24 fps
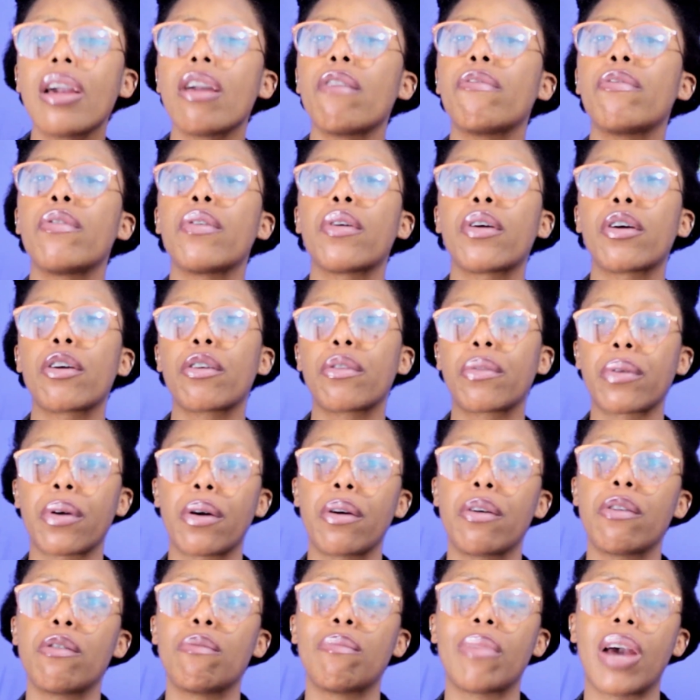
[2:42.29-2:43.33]
If you're a
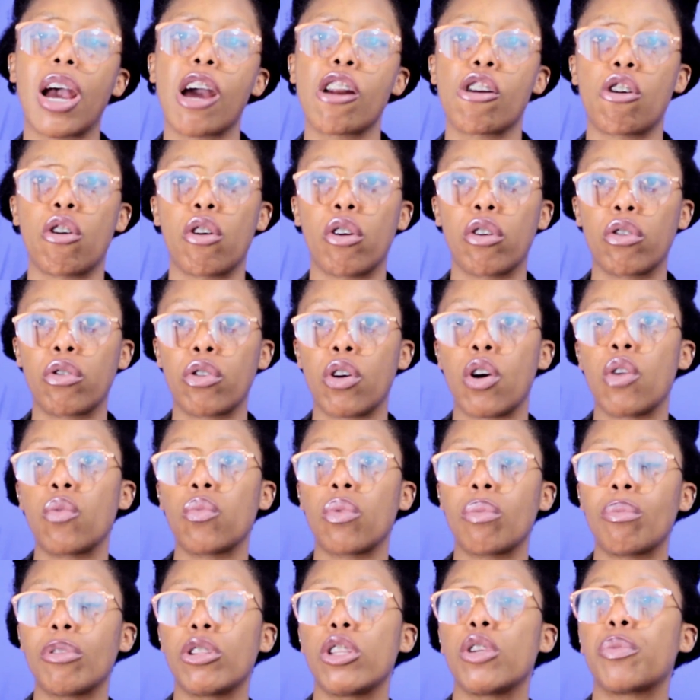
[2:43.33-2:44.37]
grown man or a
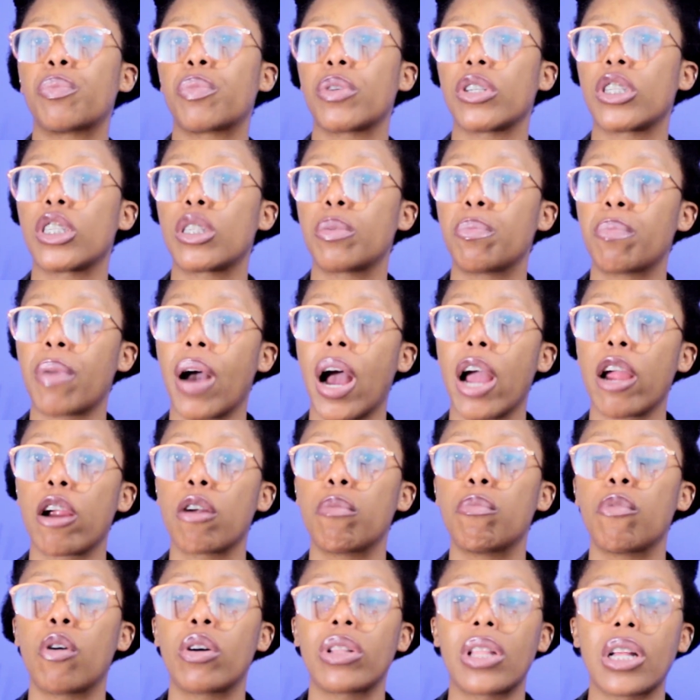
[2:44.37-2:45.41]
grown woman, you
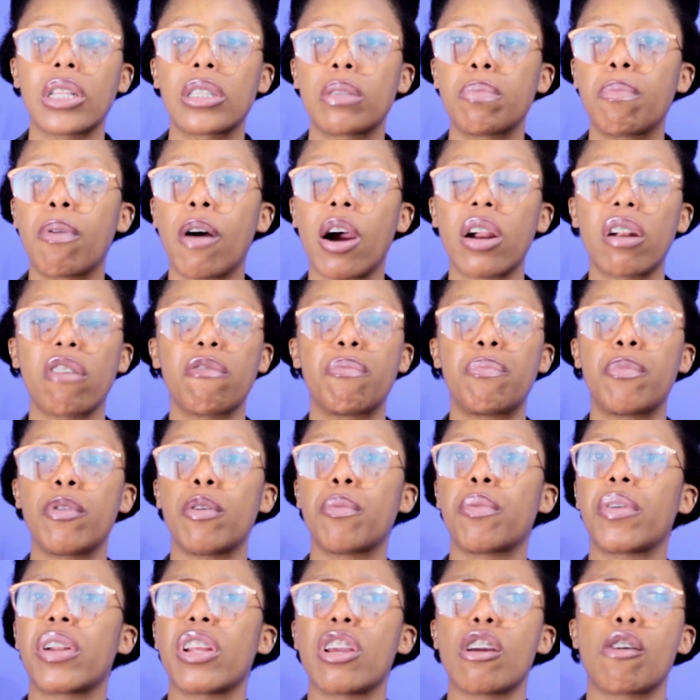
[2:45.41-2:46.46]
perspire more. That's part of
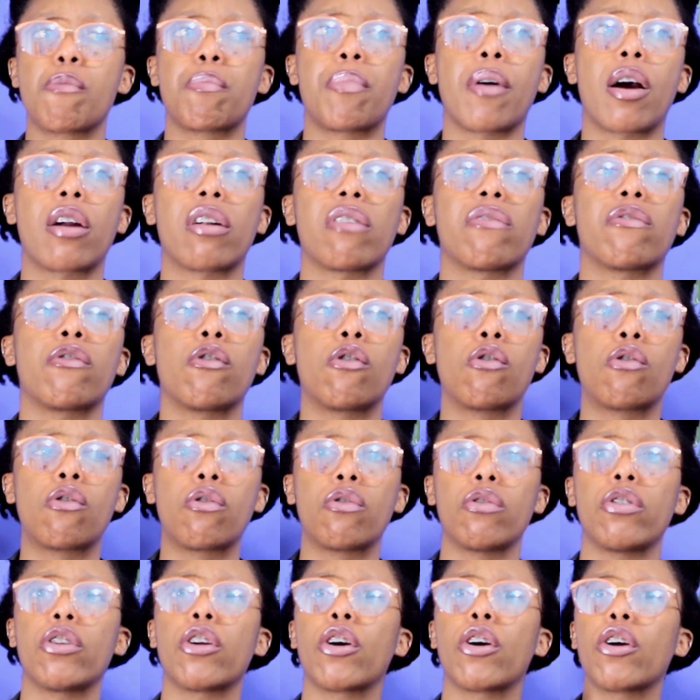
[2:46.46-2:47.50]
puberty and part of,
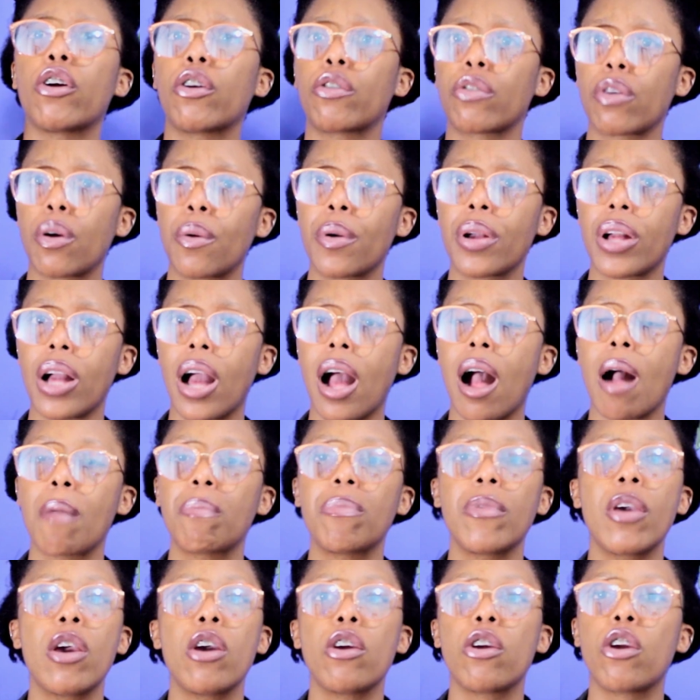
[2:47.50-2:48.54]
you know, growing
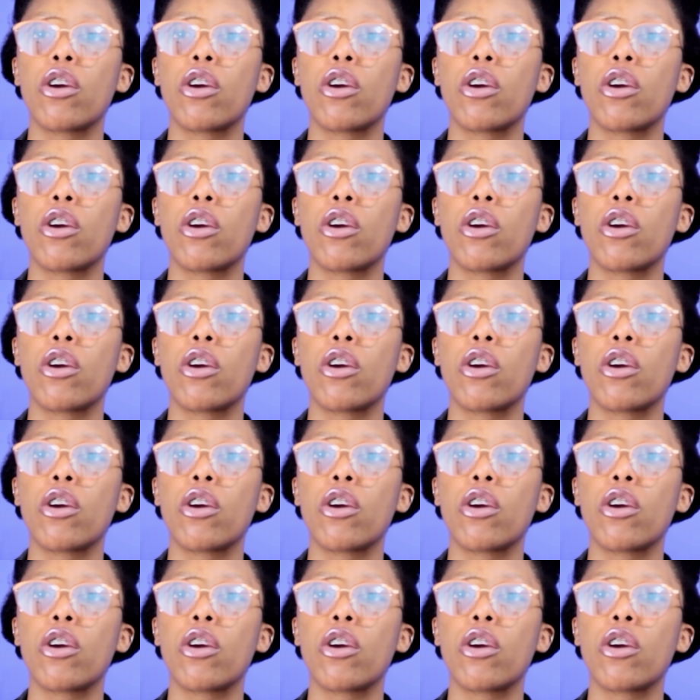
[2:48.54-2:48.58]
up.